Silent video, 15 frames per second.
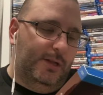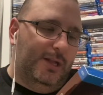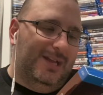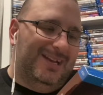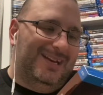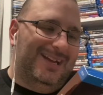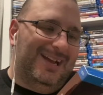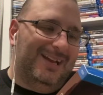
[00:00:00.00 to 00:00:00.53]

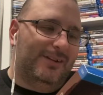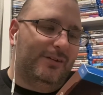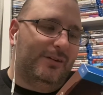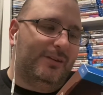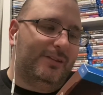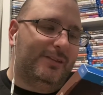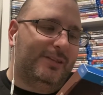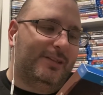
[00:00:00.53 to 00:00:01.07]
not
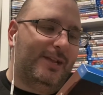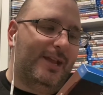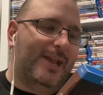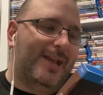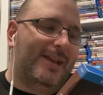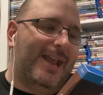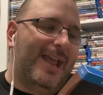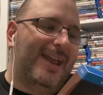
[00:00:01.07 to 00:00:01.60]

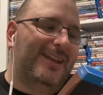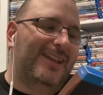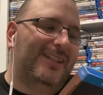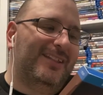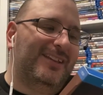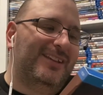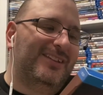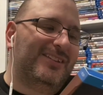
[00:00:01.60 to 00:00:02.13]
and any of
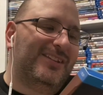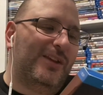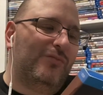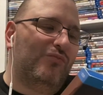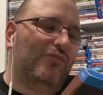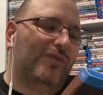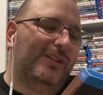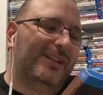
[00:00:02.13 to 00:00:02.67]
these, they
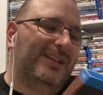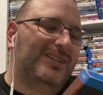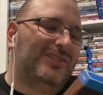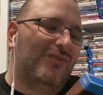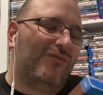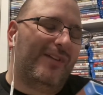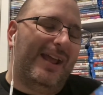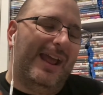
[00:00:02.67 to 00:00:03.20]
really
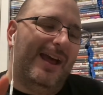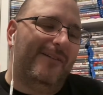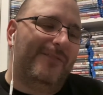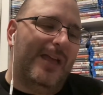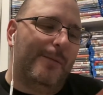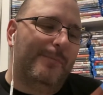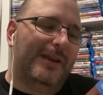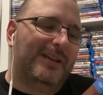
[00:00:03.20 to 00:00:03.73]
don't have
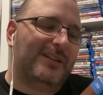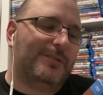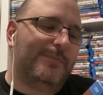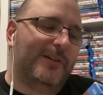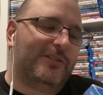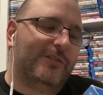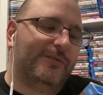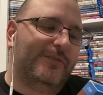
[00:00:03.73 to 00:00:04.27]
that many
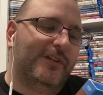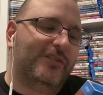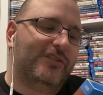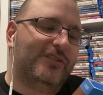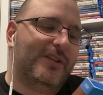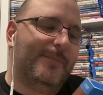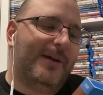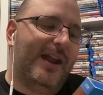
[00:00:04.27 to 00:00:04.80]
special
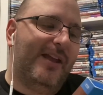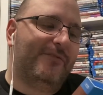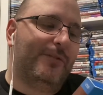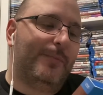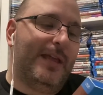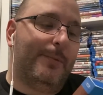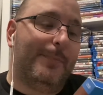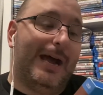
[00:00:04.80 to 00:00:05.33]
features. They might have a
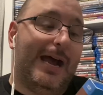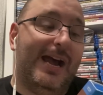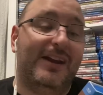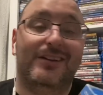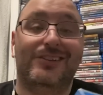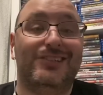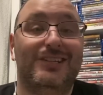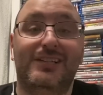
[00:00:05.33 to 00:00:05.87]

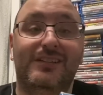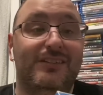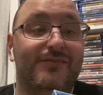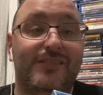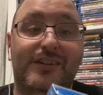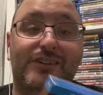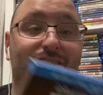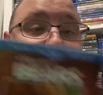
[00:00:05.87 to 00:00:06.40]
behind the scenes
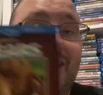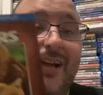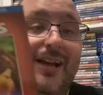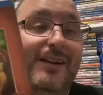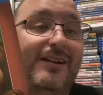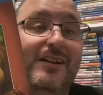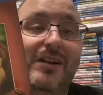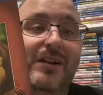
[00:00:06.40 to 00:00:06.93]

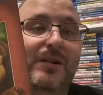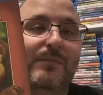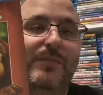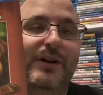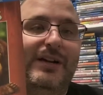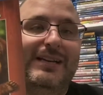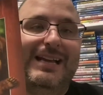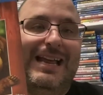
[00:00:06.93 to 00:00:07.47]
featurette,
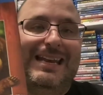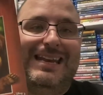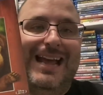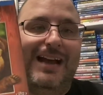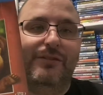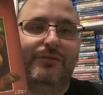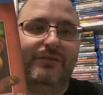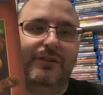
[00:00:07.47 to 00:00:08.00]
but
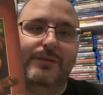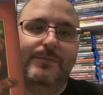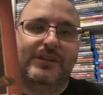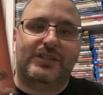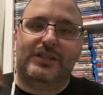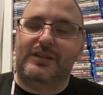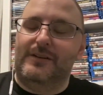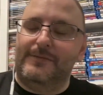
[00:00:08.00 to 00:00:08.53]
not really
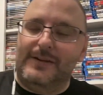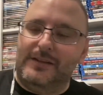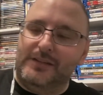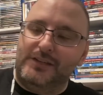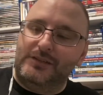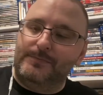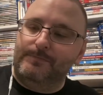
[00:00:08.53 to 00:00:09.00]
much stuff on these.